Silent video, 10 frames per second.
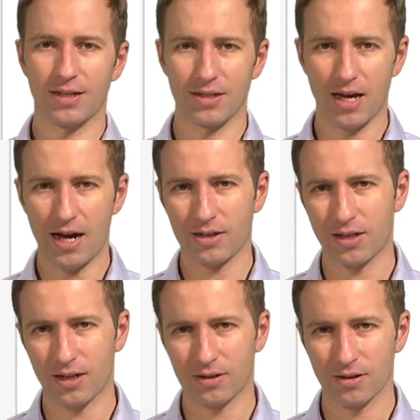That's the
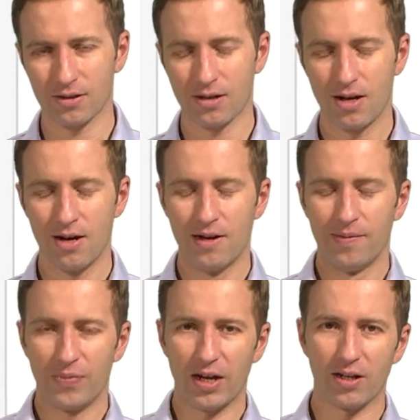x-axis.
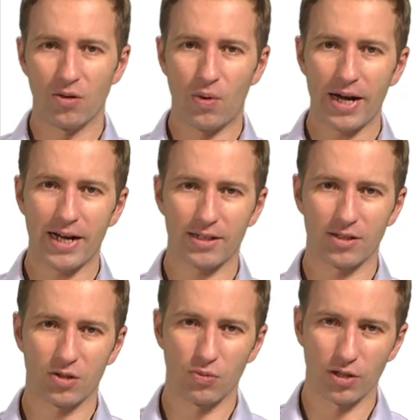And then the
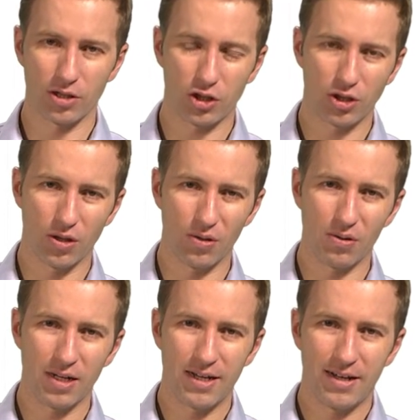y-axis, we're going to
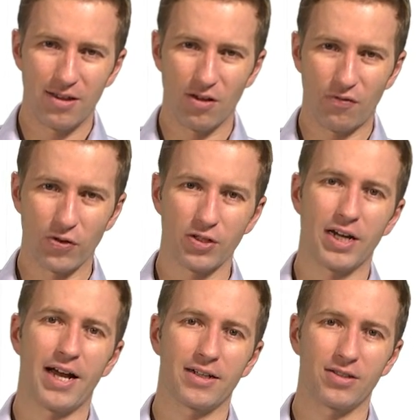show the
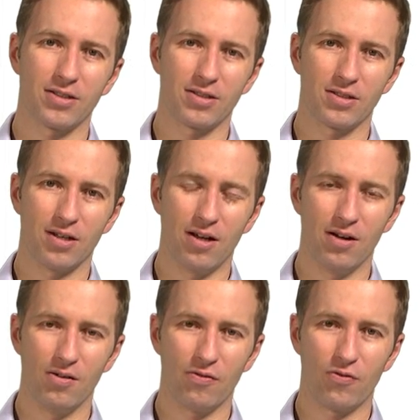first axis
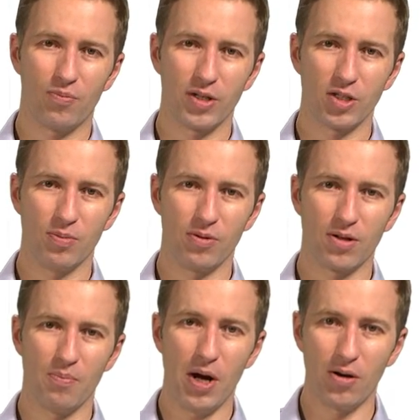of principal
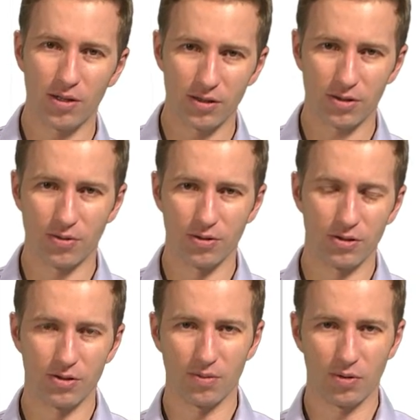component
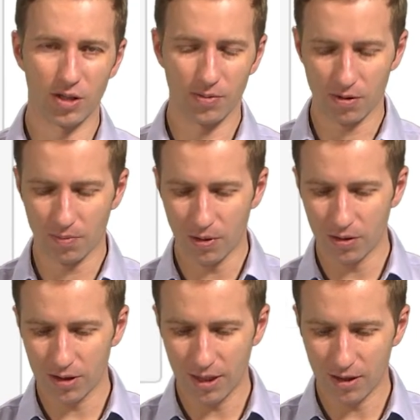scores using principal
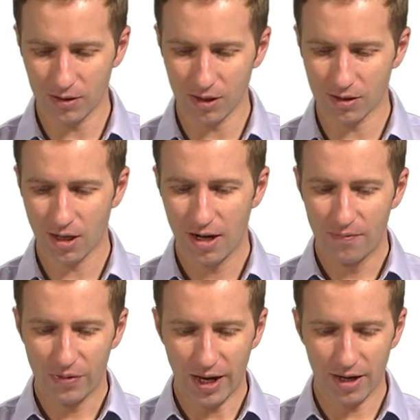components analysis.
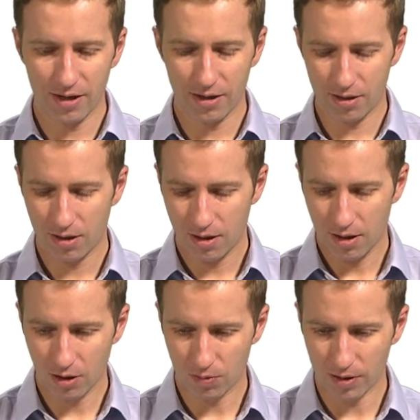And
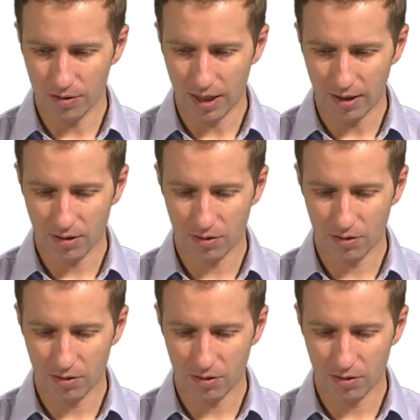here's what you get.